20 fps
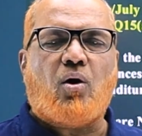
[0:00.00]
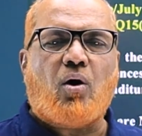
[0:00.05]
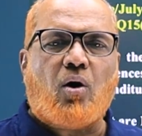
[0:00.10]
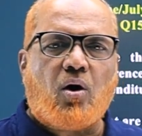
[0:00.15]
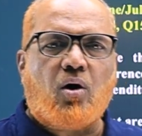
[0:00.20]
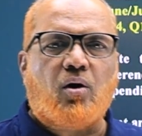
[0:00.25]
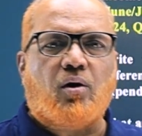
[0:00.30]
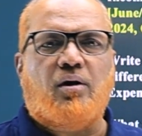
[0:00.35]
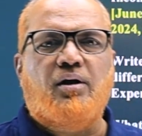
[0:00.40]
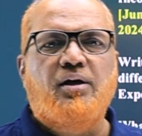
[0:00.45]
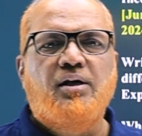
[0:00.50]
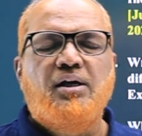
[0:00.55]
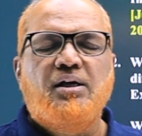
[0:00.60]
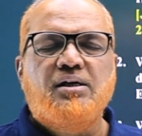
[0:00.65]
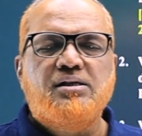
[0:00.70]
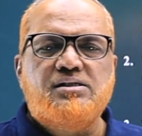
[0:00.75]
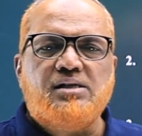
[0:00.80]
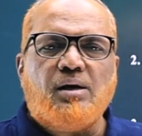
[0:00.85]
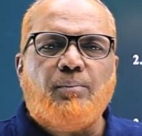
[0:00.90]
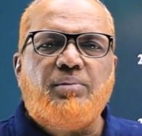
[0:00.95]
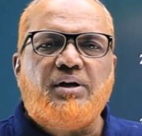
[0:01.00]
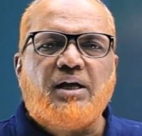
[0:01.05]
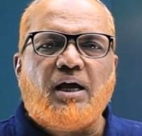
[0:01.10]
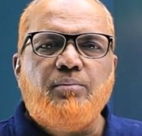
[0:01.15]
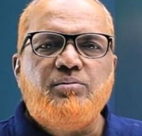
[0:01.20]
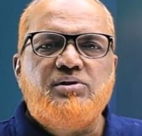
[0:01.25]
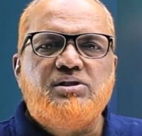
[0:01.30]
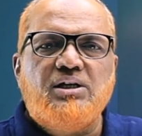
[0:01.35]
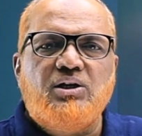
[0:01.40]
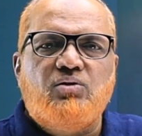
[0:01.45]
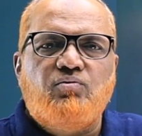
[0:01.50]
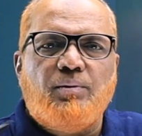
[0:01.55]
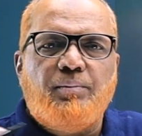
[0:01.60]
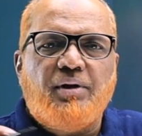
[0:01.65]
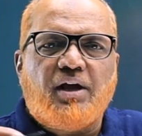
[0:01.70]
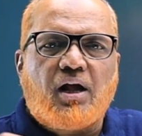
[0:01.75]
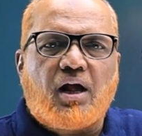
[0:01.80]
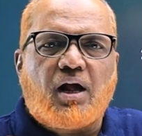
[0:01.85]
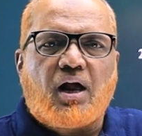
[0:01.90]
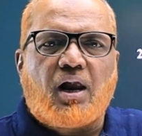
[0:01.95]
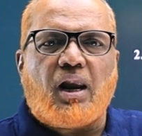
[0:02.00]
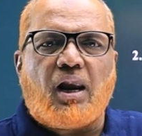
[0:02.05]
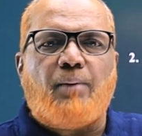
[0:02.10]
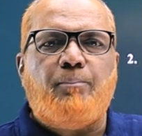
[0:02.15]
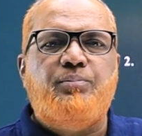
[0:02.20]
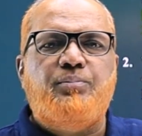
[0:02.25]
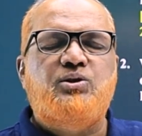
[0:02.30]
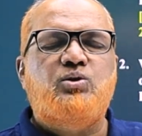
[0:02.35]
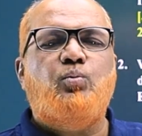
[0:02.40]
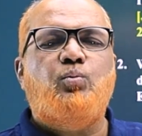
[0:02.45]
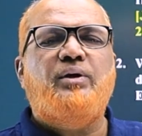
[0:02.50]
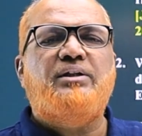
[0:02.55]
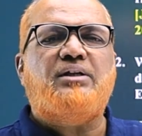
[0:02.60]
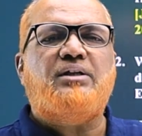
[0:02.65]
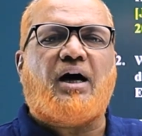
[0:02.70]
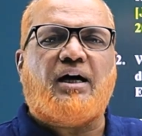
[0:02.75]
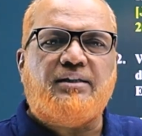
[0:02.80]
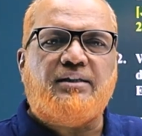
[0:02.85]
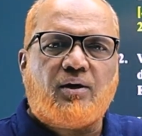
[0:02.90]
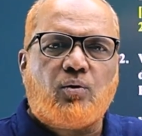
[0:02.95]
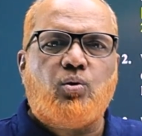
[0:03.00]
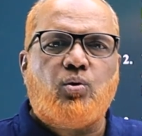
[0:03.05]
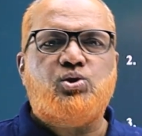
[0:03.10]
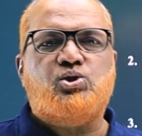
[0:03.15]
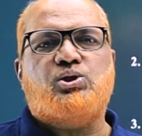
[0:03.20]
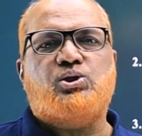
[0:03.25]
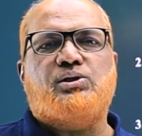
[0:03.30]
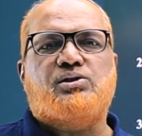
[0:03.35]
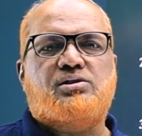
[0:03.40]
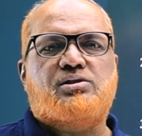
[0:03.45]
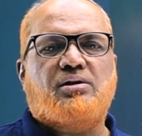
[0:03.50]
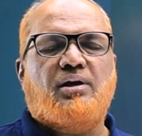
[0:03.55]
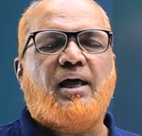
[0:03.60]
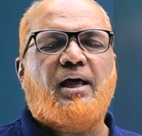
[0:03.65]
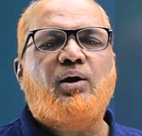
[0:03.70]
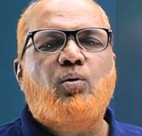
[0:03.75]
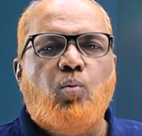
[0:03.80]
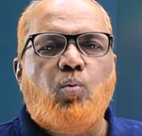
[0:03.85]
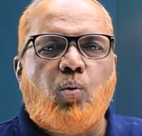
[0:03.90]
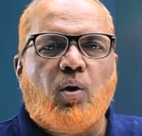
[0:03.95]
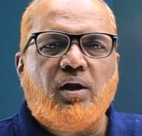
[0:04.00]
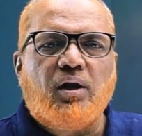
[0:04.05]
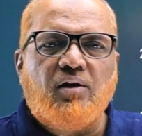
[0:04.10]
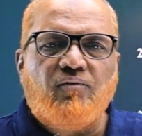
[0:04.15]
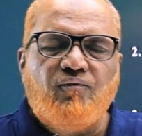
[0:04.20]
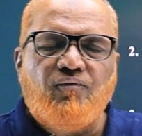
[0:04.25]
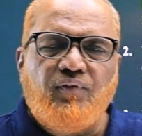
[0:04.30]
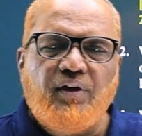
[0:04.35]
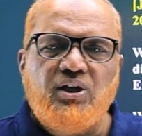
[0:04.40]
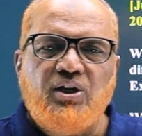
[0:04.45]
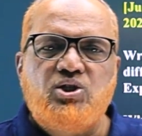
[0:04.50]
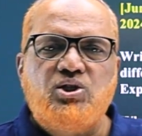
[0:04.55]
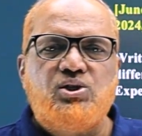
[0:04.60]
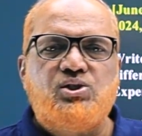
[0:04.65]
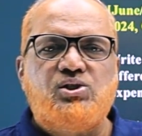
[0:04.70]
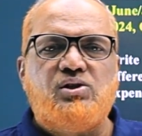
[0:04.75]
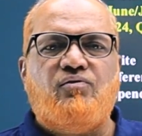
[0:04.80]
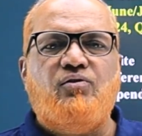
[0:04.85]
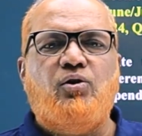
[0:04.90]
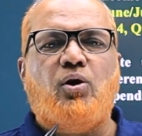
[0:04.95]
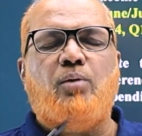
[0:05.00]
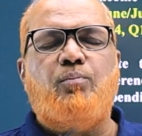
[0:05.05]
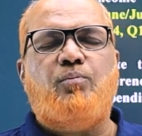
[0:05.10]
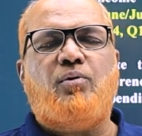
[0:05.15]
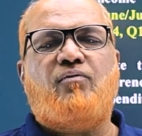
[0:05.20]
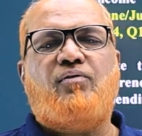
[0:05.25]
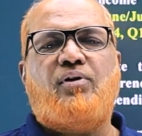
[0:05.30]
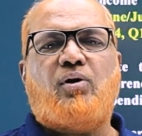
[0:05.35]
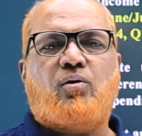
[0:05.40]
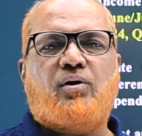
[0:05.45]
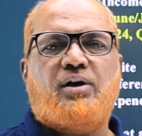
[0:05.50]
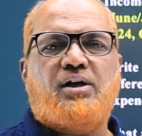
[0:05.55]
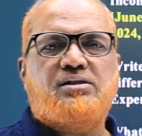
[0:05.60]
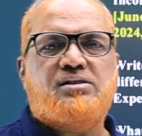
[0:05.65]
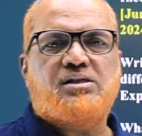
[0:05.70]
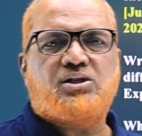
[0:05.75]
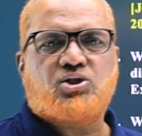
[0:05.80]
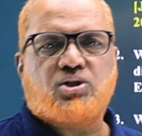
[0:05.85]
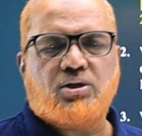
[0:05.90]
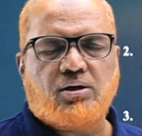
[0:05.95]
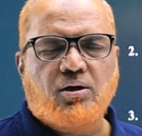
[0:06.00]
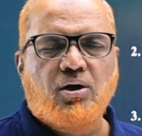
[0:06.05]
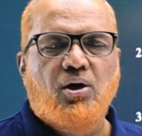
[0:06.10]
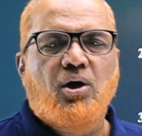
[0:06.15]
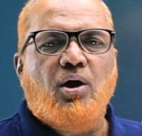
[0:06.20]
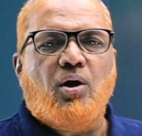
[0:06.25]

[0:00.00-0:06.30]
or sometimes it will be clubbed with other questions like what are the features of non-profit organization